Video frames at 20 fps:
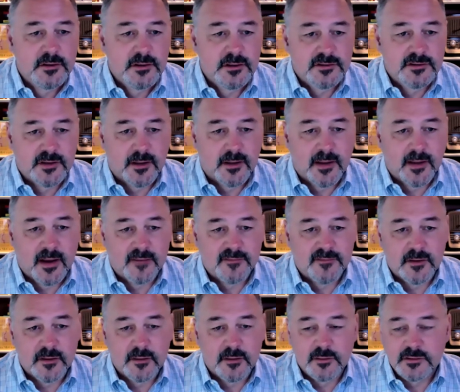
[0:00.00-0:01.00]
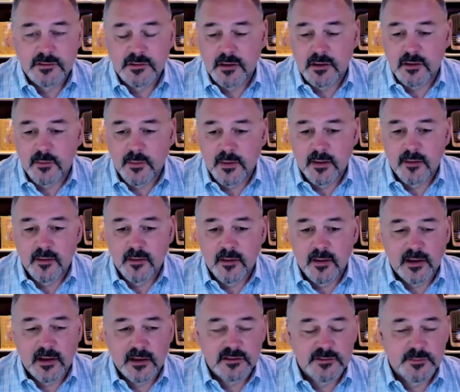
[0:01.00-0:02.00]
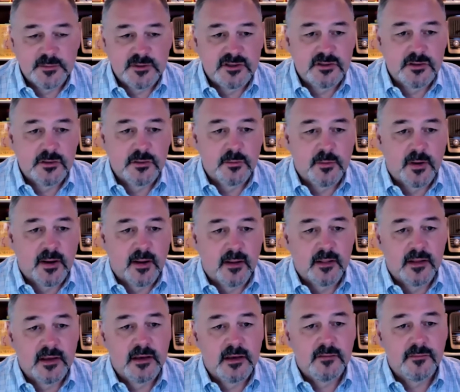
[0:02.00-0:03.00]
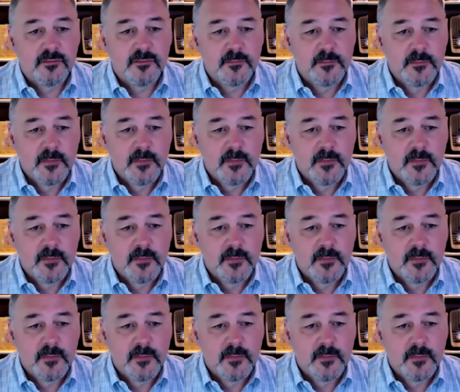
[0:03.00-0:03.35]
Is all I have to do is not do anything that gets me sued when I leave.